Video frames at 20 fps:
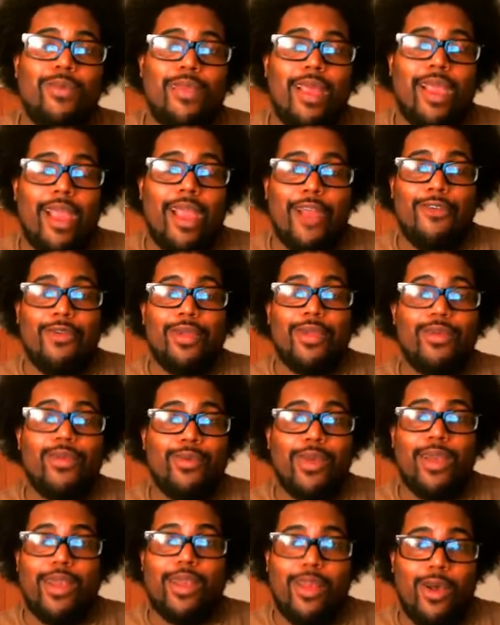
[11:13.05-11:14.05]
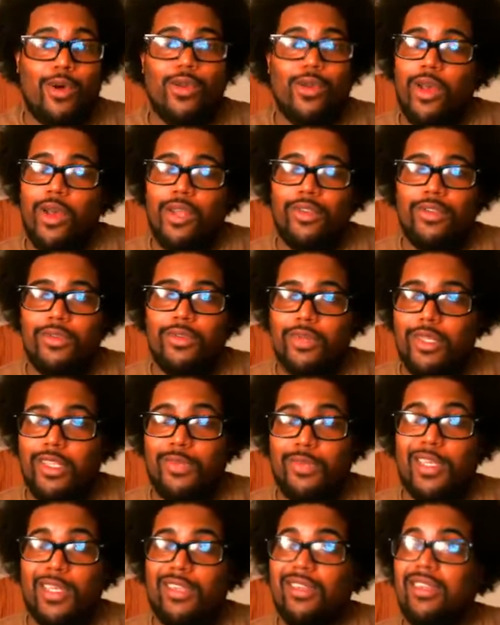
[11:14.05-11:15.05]
Like, I really wanted to hold on to it,
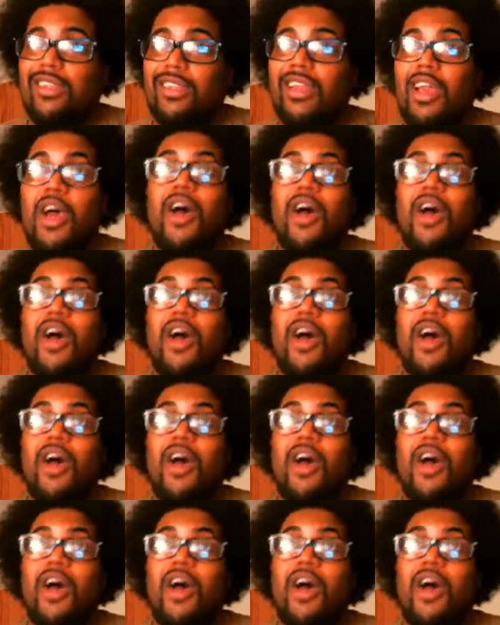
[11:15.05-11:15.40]
especially